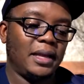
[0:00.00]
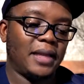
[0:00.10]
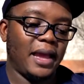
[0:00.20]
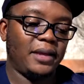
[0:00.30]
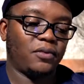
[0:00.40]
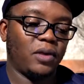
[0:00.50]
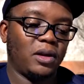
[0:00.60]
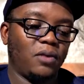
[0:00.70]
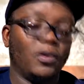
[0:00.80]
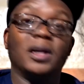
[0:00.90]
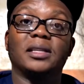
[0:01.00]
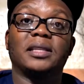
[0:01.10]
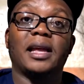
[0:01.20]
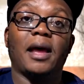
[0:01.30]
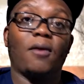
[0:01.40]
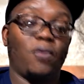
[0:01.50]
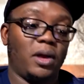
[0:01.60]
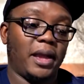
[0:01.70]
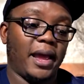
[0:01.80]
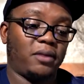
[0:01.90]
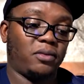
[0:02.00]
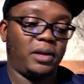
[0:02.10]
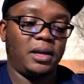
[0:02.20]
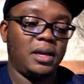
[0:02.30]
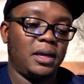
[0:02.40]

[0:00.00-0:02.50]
That is one of the ones that I won, actually.